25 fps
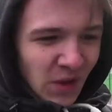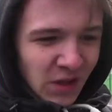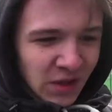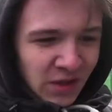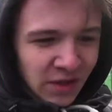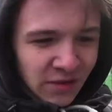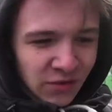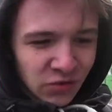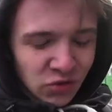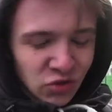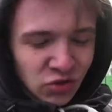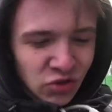
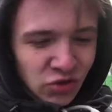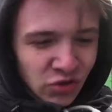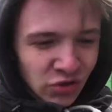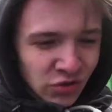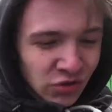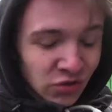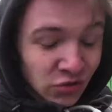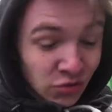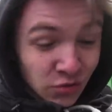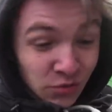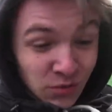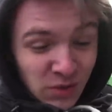
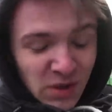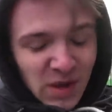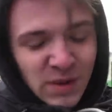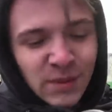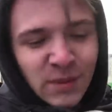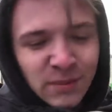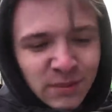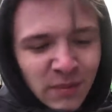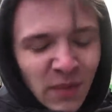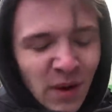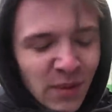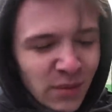
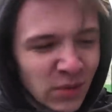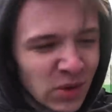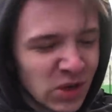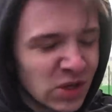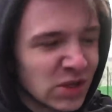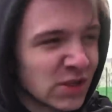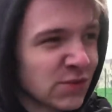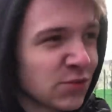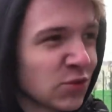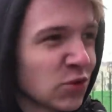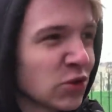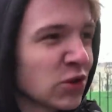
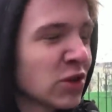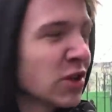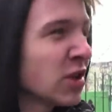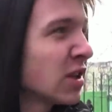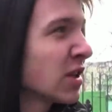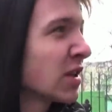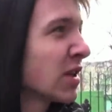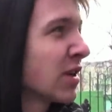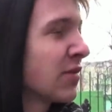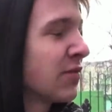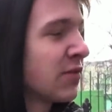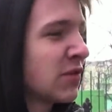I
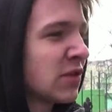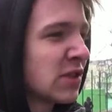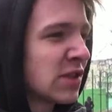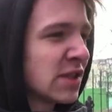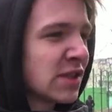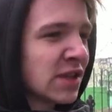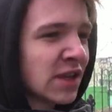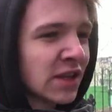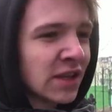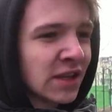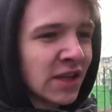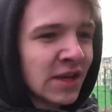woke up.
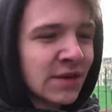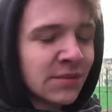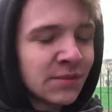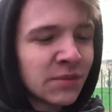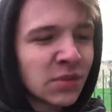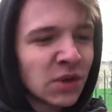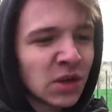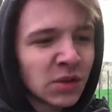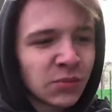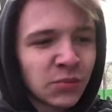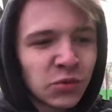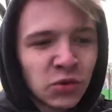Actually, my
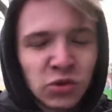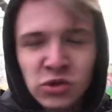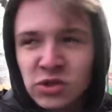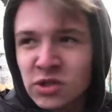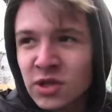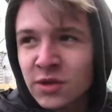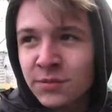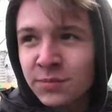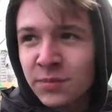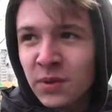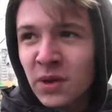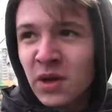mom woke
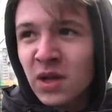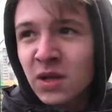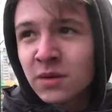me up.